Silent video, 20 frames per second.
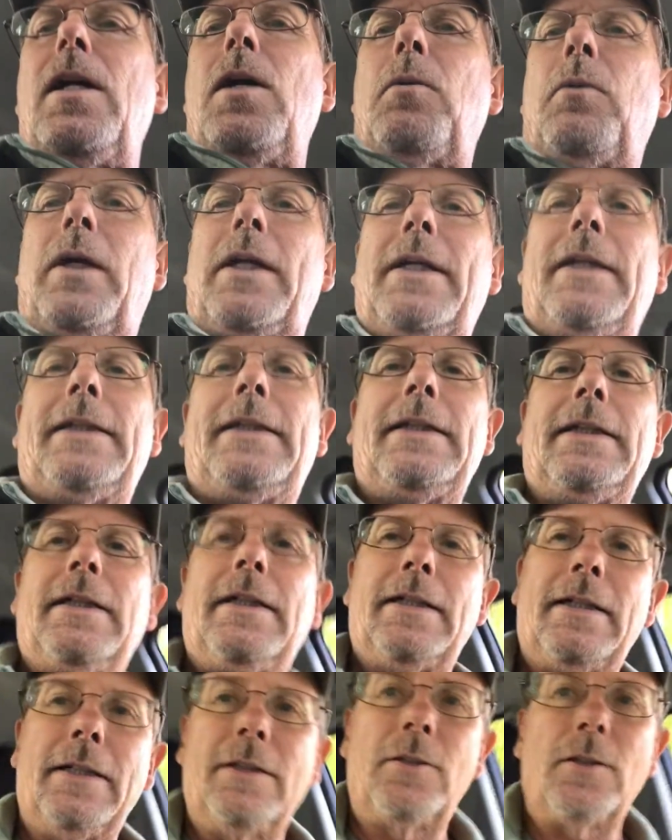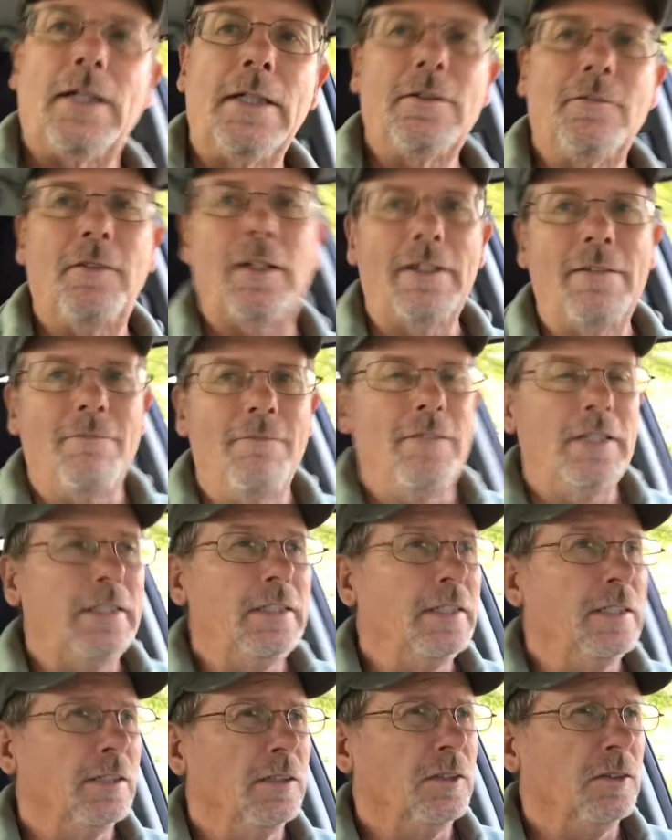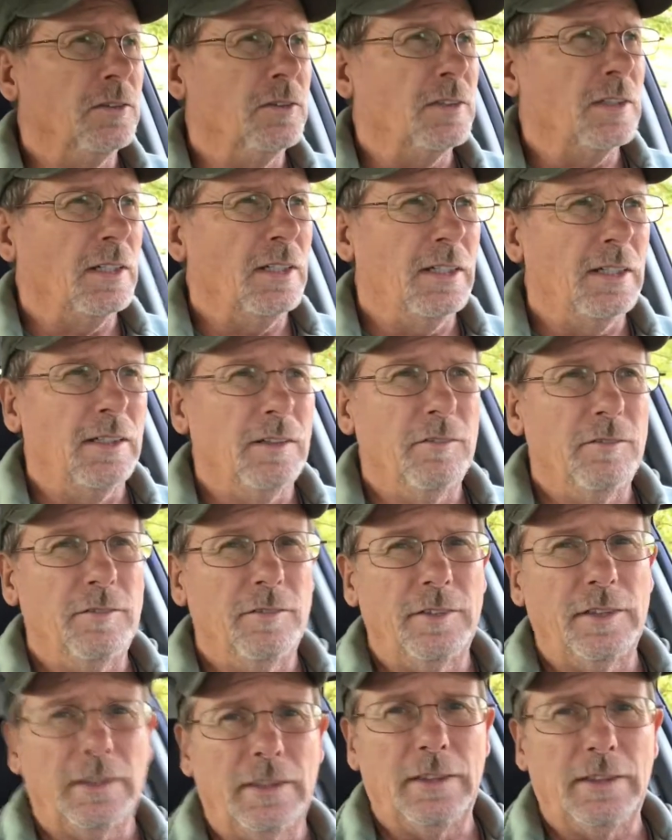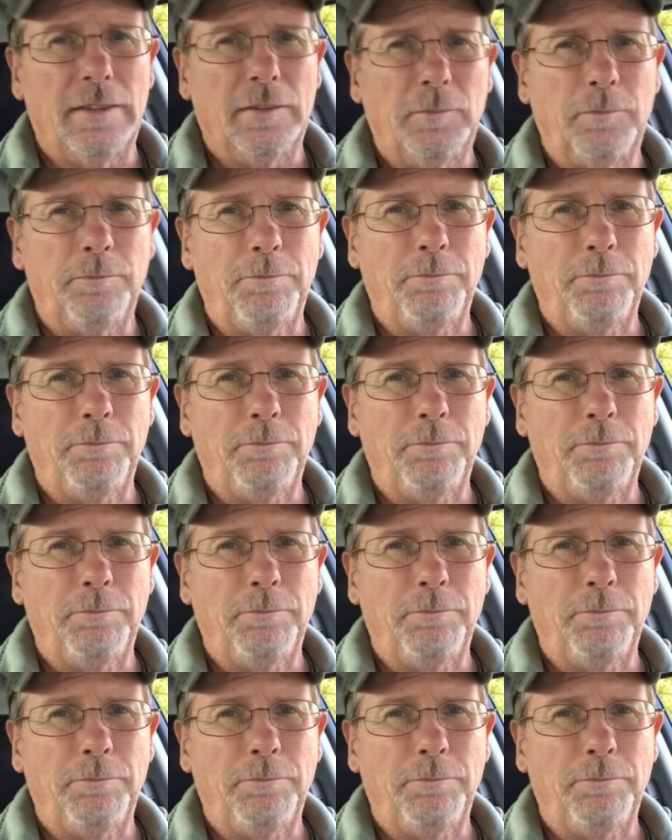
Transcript: What I did, I tried to find videos of uh,